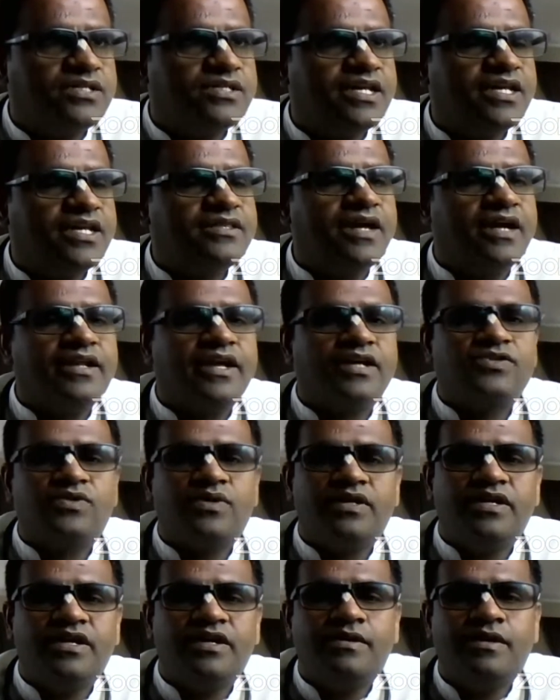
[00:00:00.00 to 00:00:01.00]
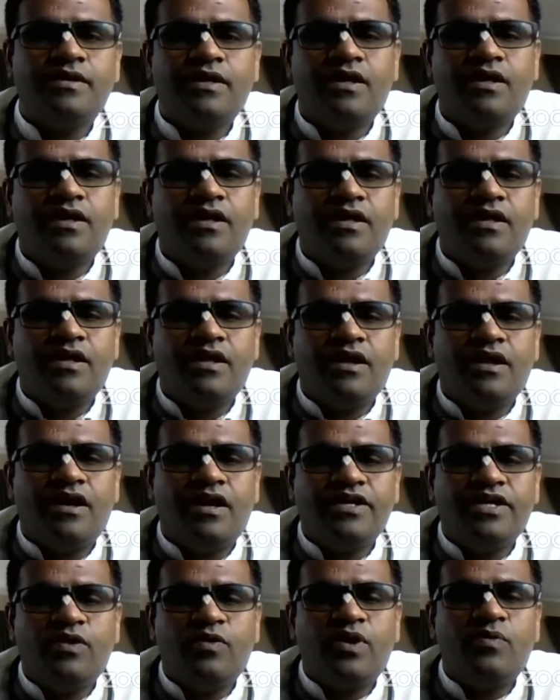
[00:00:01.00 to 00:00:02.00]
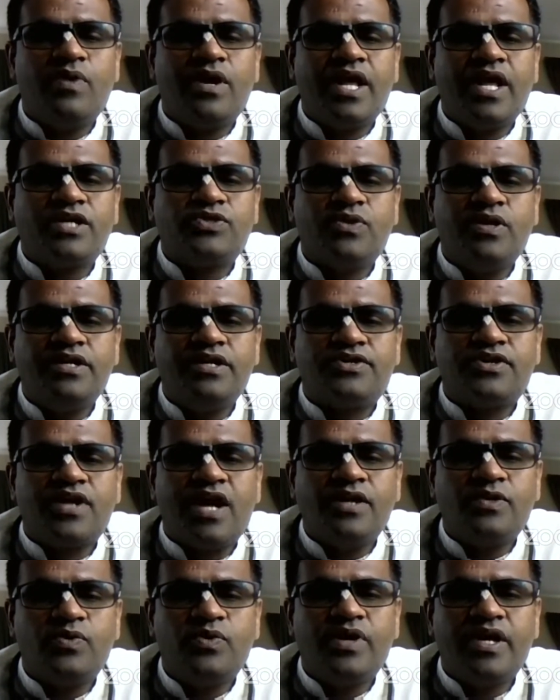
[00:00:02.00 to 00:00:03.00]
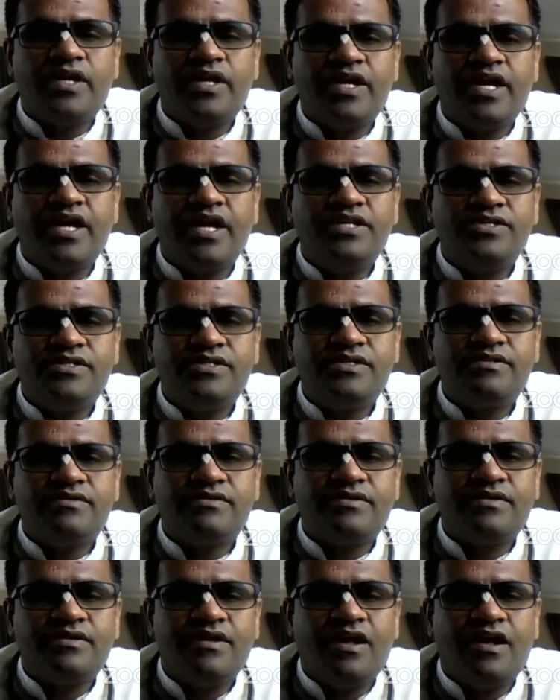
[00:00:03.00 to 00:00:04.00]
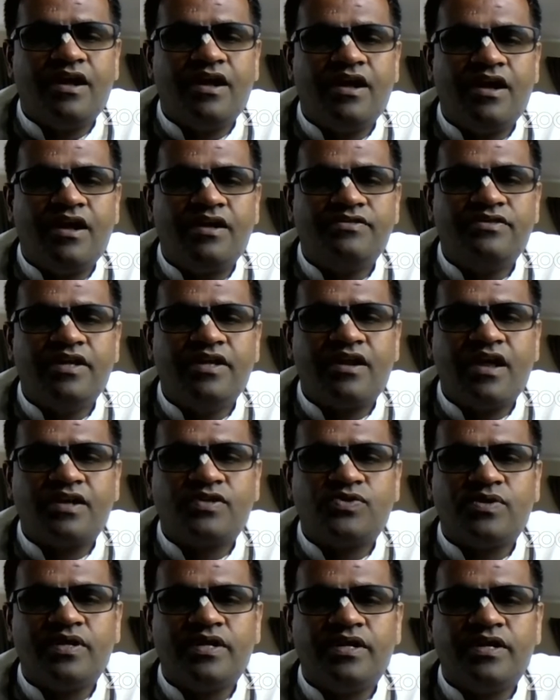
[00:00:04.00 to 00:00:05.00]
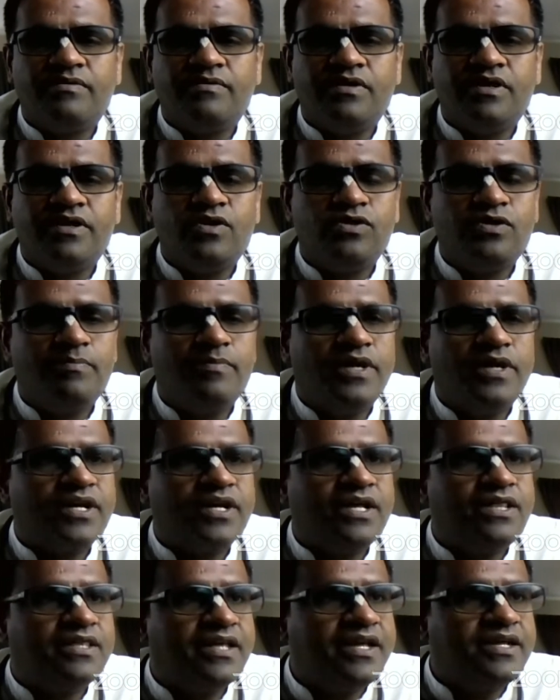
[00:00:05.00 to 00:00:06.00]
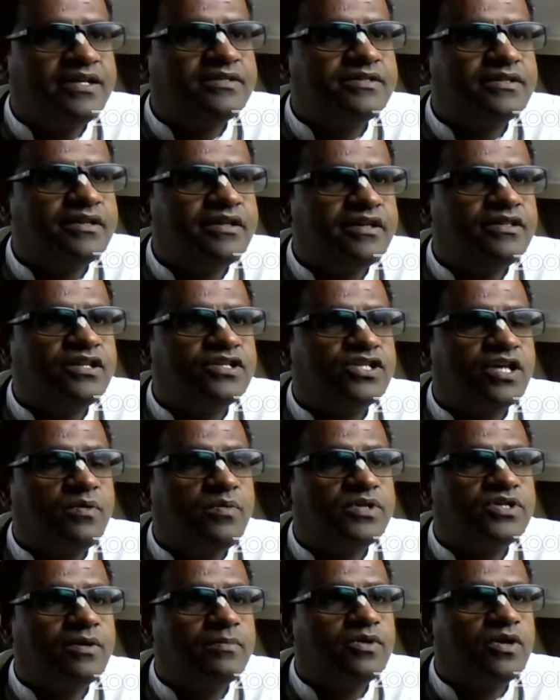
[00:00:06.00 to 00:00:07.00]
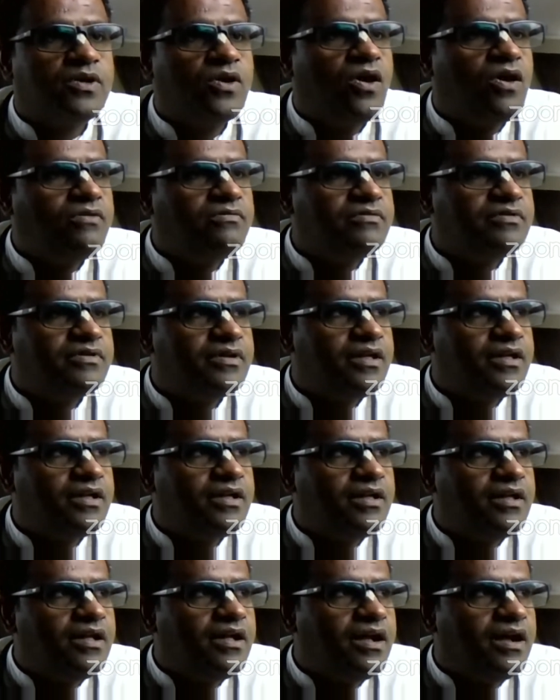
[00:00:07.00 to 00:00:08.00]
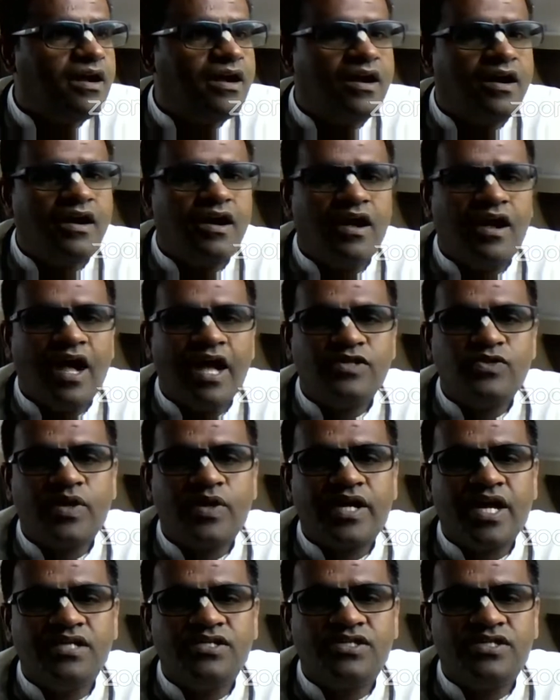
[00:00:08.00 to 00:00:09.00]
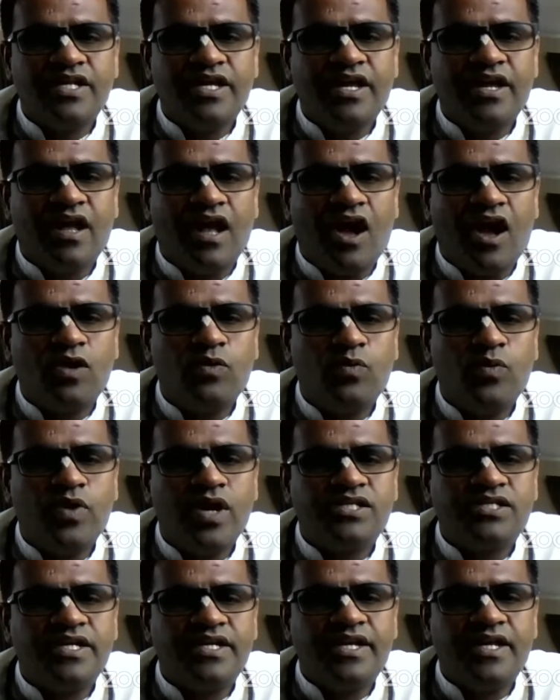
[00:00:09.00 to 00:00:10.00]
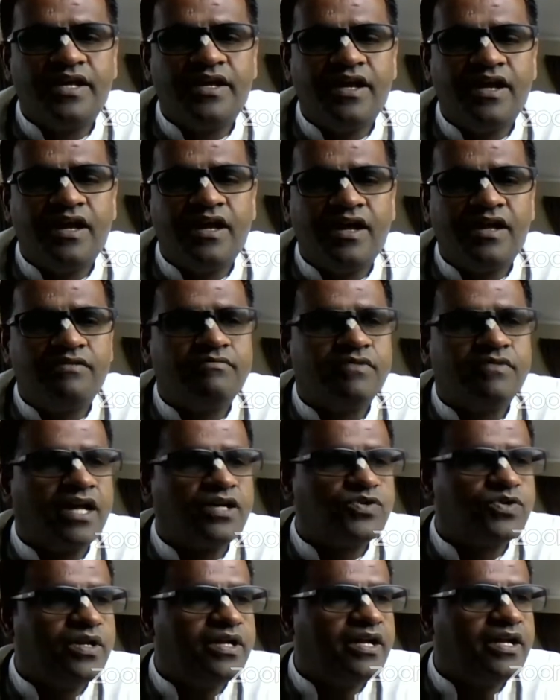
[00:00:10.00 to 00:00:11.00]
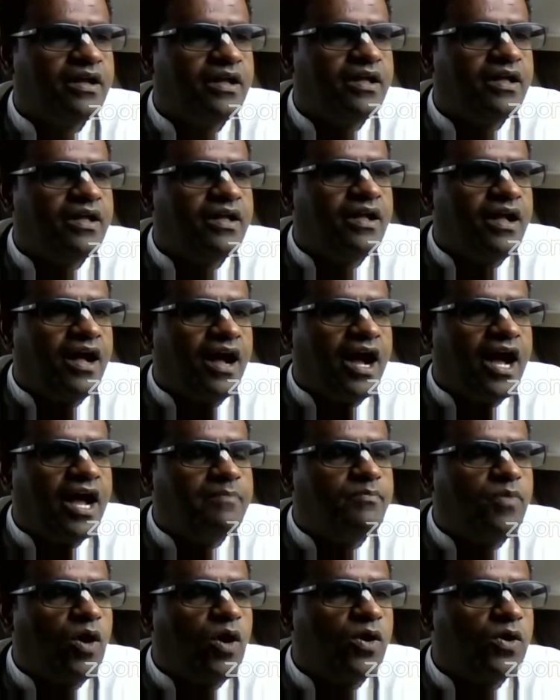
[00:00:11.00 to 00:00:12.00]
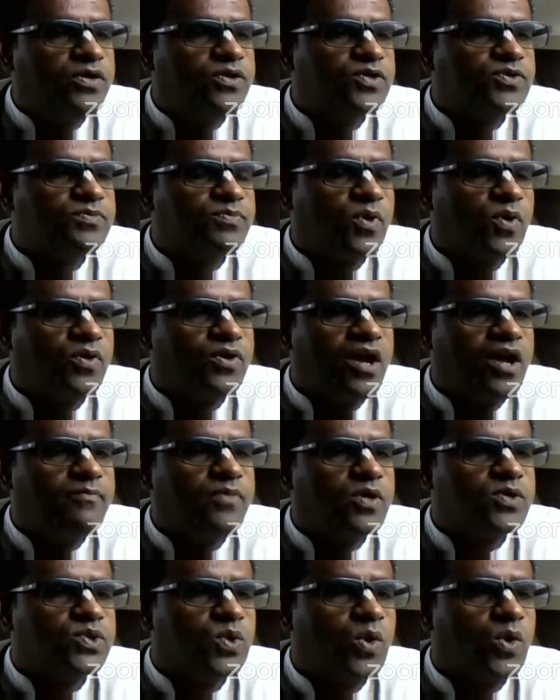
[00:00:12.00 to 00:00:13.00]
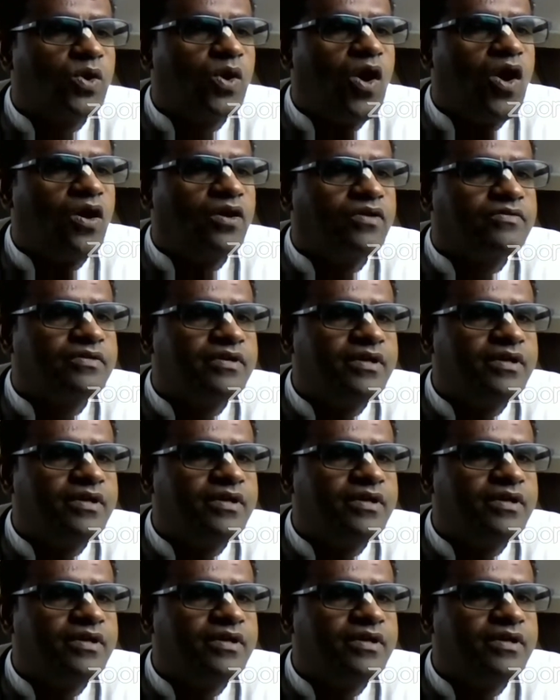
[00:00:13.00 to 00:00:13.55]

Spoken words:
see that actually everyone actually try to engage their actually the material things in the service of the Lord. As you can see, all we are sitting here, and actually I'm following this program for so long,